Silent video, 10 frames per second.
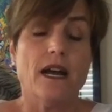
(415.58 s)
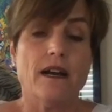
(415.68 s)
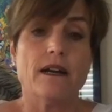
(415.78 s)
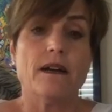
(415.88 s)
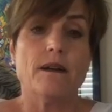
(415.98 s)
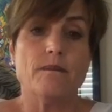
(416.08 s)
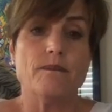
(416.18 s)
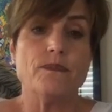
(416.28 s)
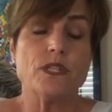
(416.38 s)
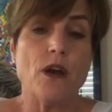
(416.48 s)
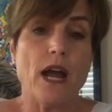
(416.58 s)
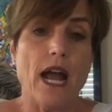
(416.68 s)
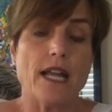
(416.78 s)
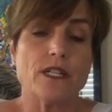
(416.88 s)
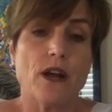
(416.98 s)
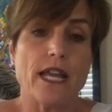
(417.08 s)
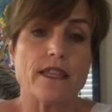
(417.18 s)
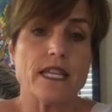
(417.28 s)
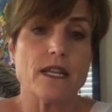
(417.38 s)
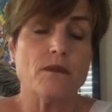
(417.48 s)
So I
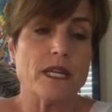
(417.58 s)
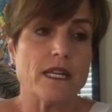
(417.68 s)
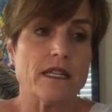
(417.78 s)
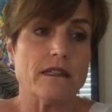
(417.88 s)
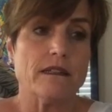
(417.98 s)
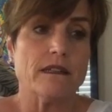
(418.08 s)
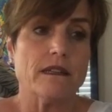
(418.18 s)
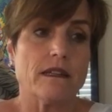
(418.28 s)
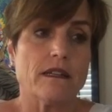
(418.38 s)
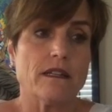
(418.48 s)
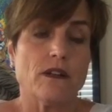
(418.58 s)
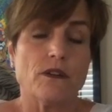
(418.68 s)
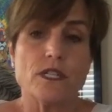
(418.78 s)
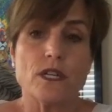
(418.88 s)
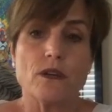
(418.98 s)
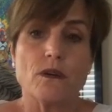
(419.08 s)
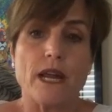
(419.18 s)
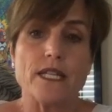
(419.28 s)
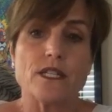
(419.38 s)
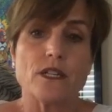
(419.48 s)
think we can, it's
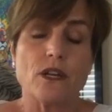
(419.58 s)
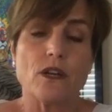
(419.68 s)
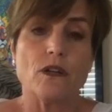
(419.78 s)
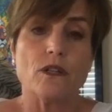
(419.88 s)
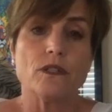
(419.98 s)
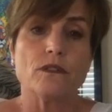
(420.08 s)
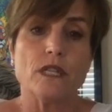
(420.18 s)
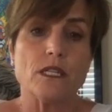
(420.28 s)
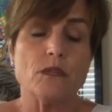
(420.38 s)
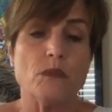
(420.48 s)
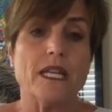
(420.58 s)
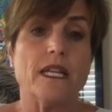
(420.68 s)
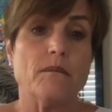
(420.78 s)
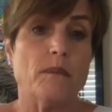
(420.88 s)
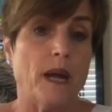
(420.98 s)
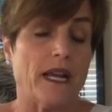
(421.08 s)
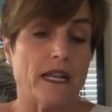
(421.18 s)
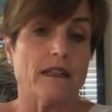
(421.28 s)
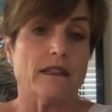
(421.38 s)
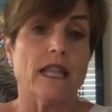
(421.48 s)
great to conclude this meeting by
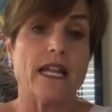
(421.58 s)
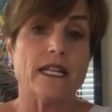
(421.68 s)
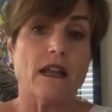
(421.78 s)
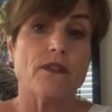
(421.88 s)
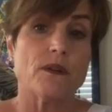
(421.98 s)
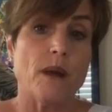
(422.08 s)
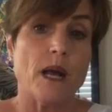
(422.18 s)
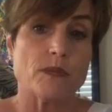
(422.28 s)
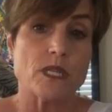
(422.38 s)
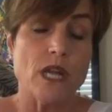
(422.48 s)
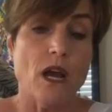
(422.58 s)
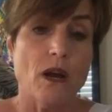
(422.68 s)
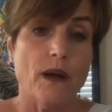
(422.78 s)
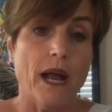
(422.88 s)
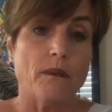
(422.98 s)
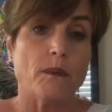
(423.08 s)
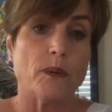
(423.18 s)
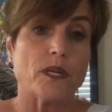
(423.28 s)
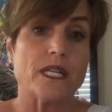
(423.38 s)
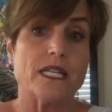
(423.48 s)
letting other moms know how
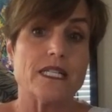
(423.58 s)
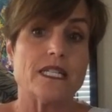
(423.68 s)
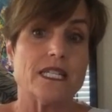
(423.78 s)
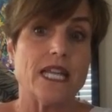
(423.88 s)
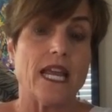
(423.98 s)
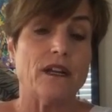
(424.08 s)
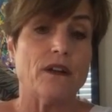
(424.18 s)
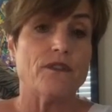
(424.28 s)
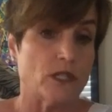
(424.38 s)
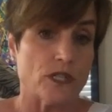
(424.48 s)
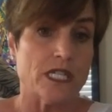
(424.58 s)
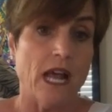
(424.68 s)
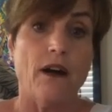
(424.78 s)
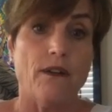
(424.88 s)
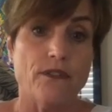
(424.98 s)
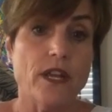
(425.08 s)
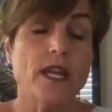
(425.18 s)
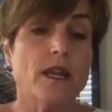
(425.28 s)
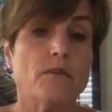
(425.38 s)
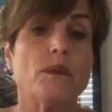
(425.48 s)
important it is take care of yourself,
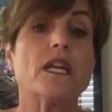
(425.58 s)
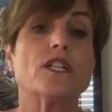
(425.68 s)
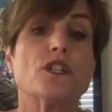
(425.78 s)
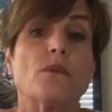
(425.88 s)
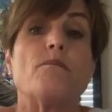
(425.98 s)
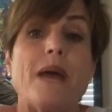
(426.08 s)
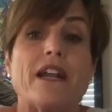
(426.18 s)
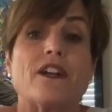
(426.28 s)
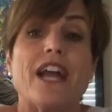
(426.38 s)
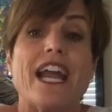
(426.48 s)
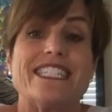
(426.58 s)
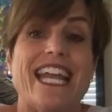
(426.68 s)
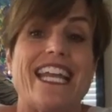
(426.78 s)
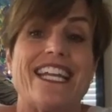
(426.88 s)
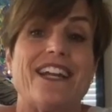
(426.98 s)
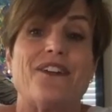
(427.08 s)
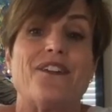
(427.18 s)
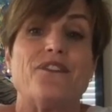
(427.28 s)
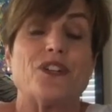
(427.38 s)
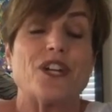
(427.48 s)
because you're better at taking care
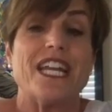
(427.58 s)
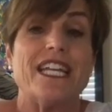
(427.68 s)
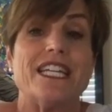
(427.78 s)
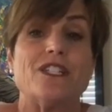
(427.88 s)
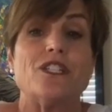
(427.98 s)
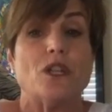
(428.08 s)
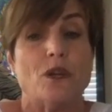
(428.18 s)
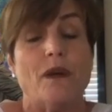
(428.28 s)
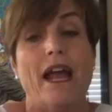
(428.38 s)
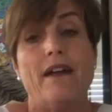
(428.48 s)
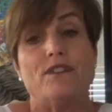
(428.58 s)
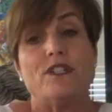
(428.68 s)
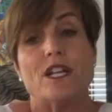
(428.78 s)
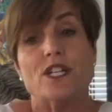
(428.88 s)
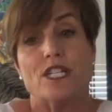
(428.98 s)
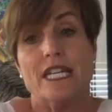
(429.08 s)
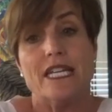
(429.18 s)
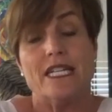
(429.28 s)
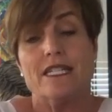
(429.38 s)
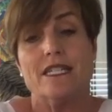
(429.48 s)
of your kids who have such
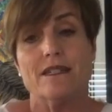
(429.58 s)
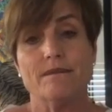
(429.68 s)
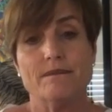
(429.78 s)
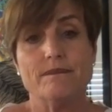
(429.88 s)
needs.